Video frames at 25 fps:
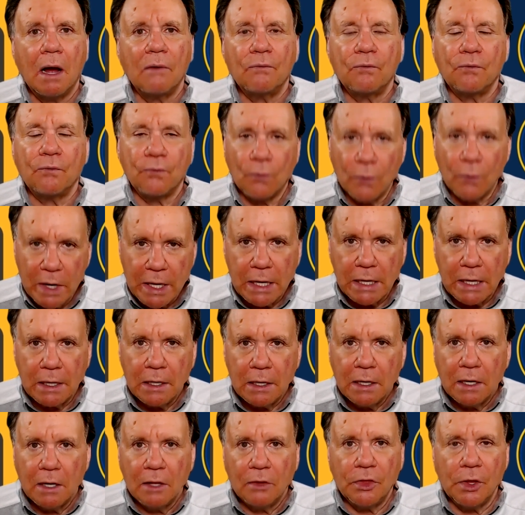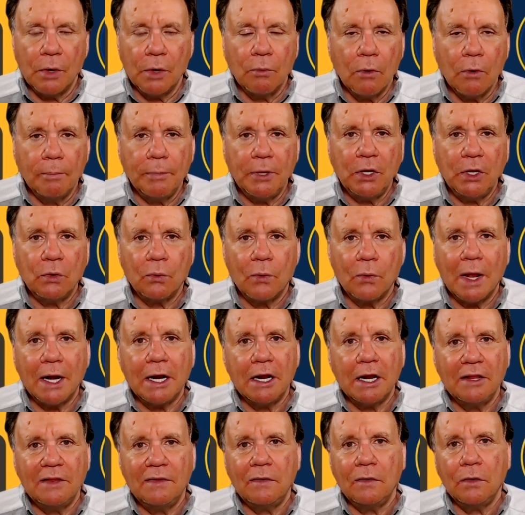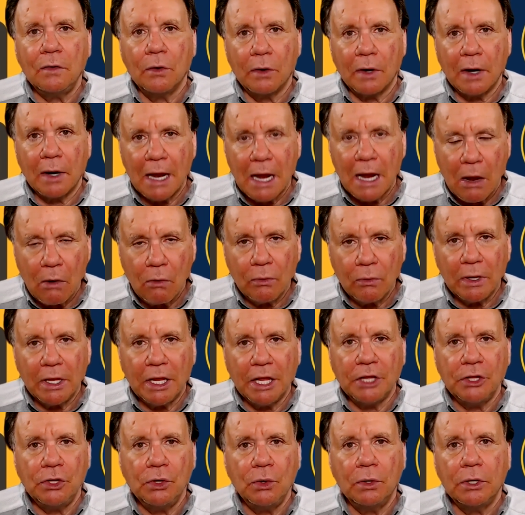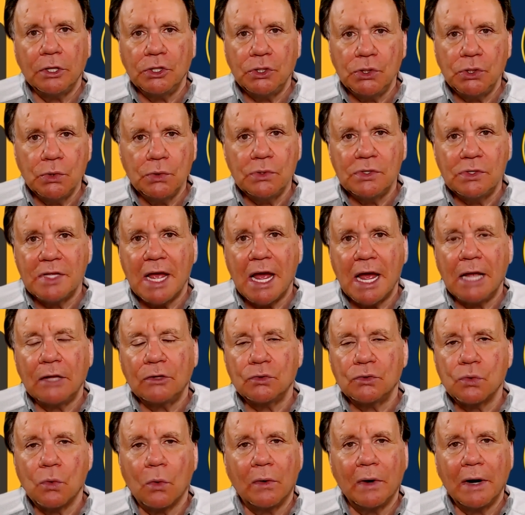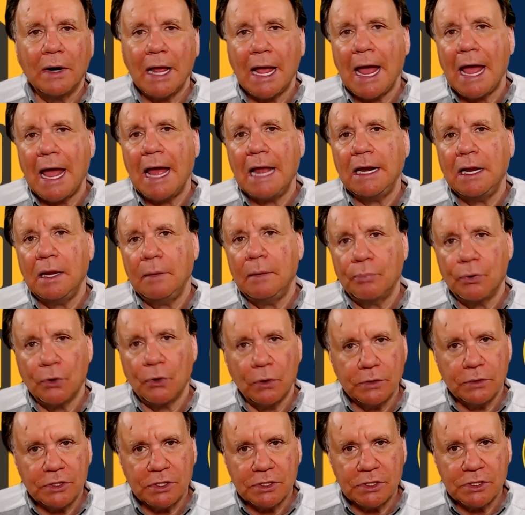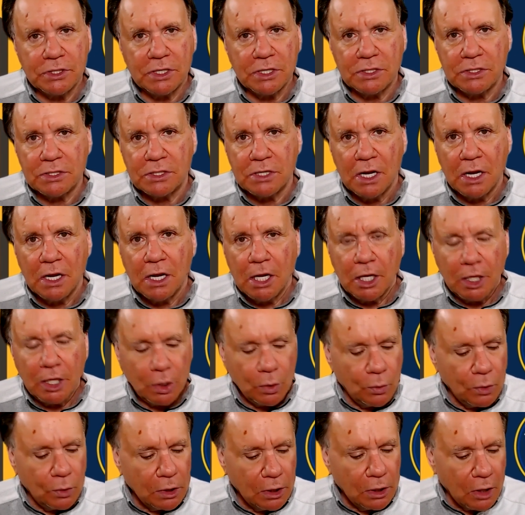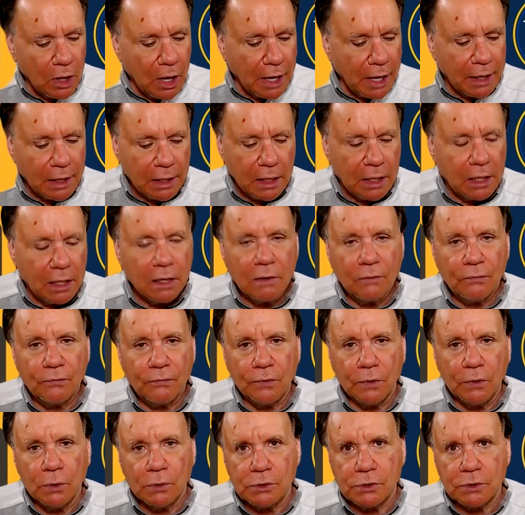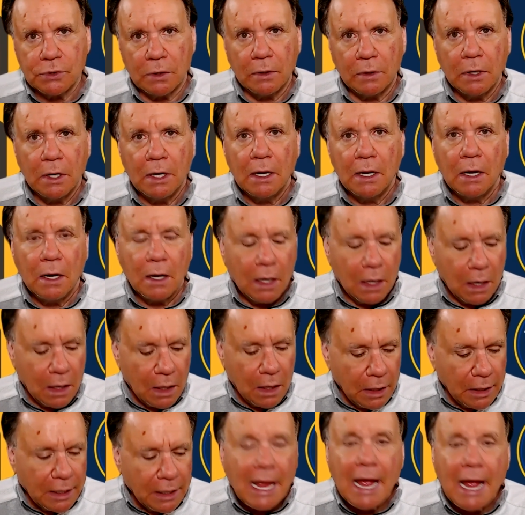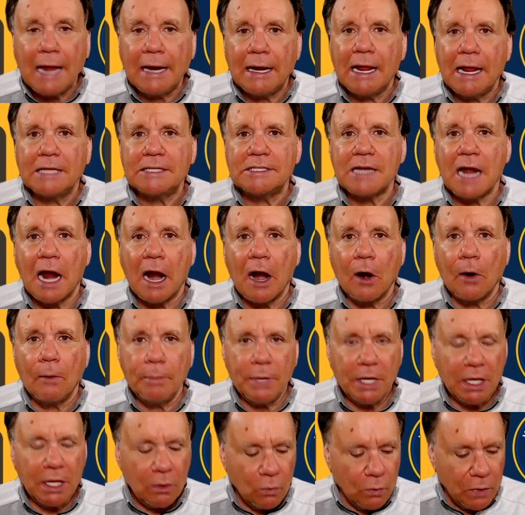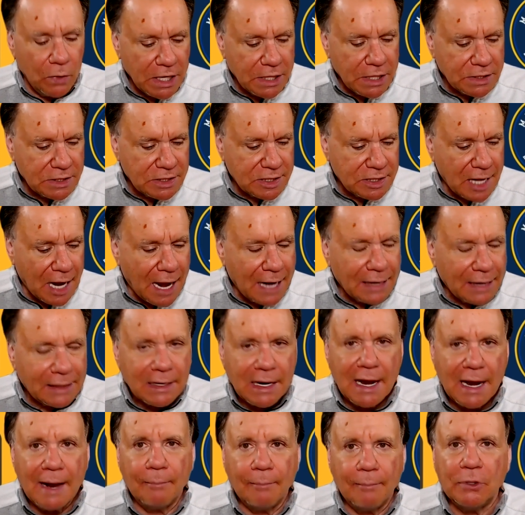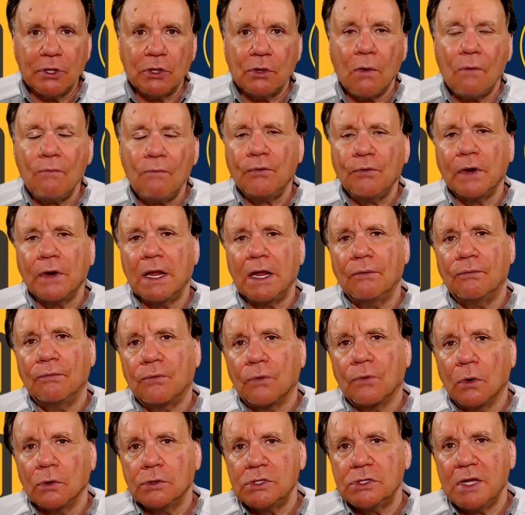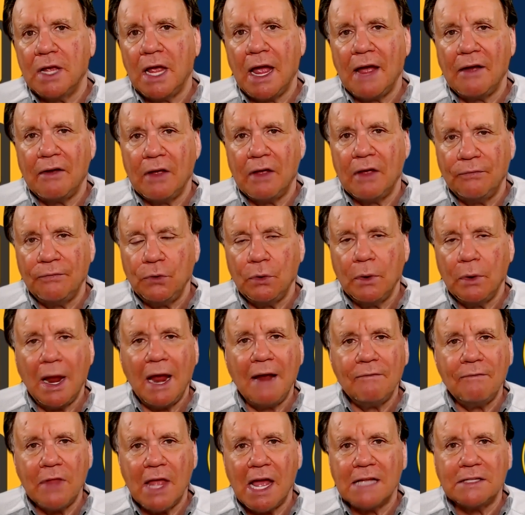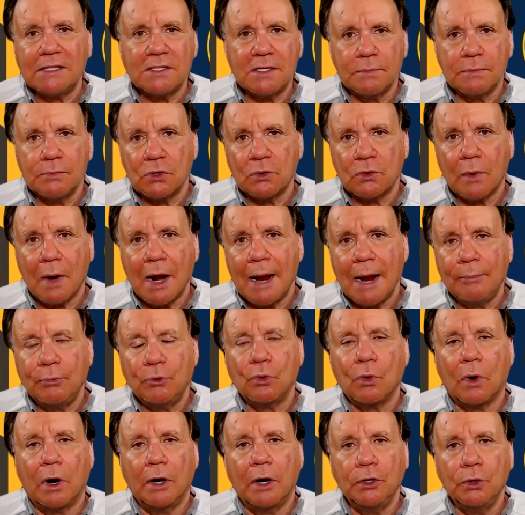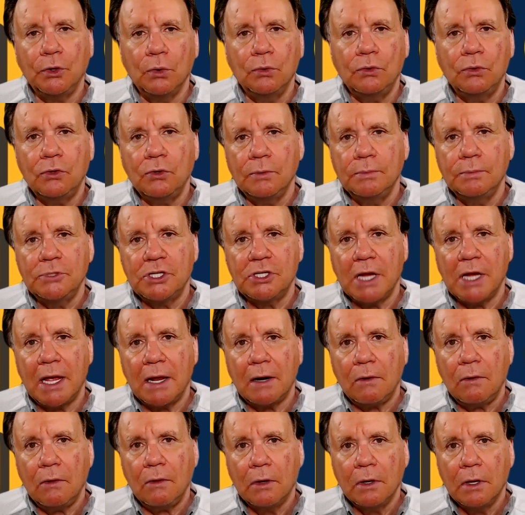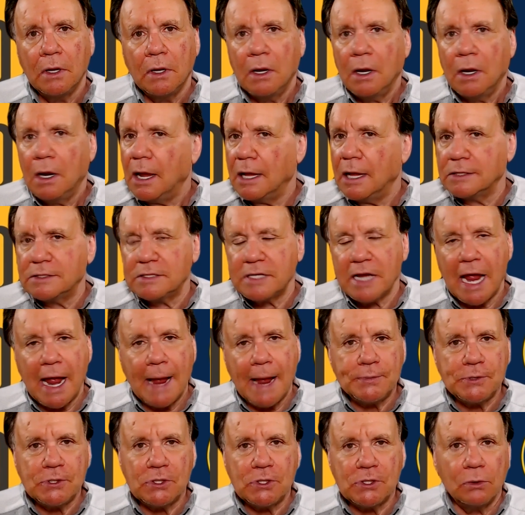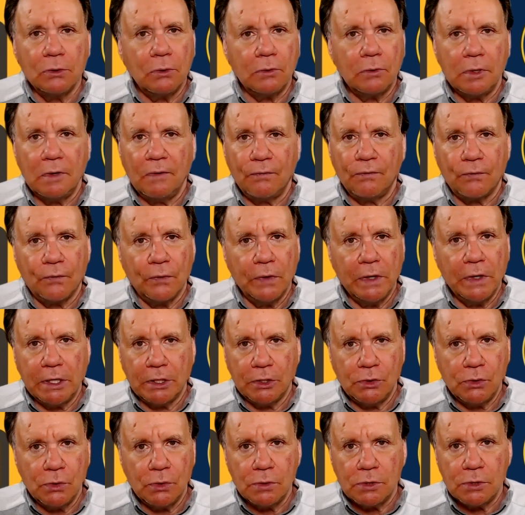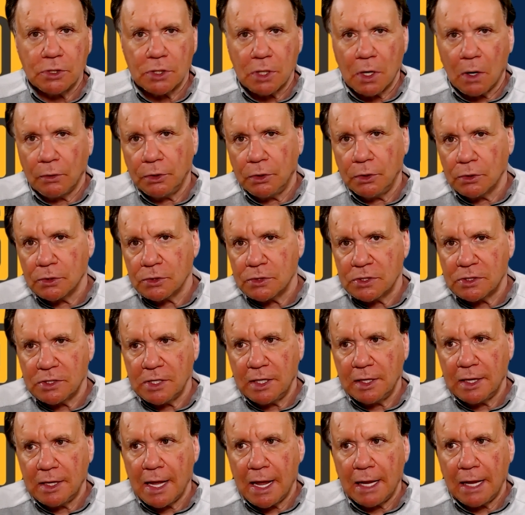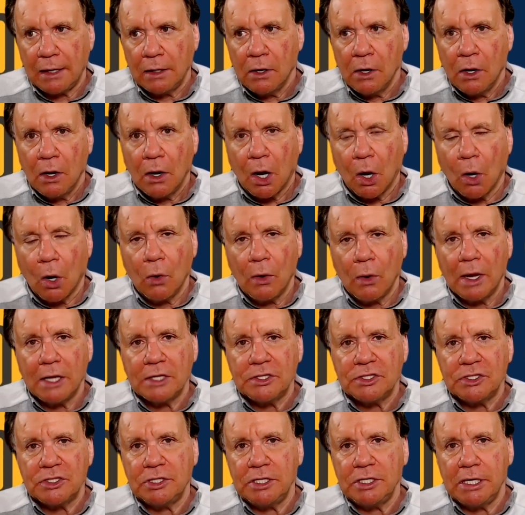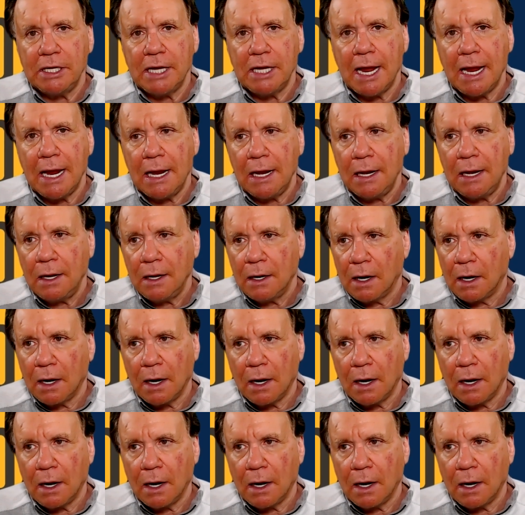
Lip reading: free that will be credited to your account, and you could use that toward any purchases you would like in the future. Again, that's rbwins.com. And don't forget, folks, if you have not subscribed to our YouTube channel, it's absolutely free to do so. You'll see that OSGA